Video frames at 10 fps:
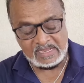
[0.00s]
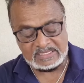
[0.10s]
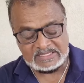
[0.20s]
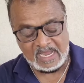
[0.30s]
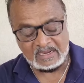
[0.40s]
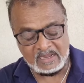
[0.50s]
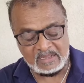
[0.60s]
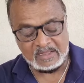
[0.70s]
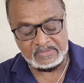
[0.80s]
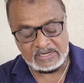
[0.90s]
Instead,
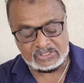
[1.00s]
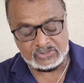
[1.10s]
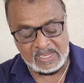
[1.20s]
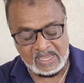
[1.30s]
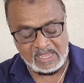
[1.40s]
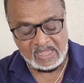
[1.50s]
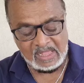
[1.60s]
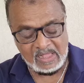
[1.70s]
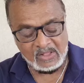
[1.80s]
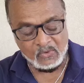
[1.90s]
the
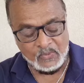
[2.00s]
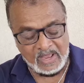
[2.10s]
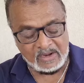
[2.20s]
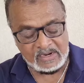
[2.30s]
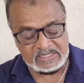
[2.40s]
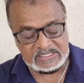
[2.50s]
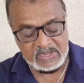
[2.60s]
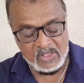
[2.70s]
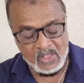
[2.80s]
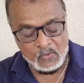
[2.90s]
three-wheelers
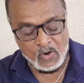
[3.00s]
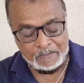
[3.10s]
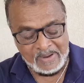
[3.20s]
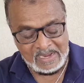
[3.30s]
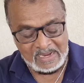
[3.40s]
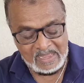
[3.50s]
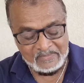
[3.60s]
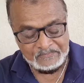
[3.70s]
were being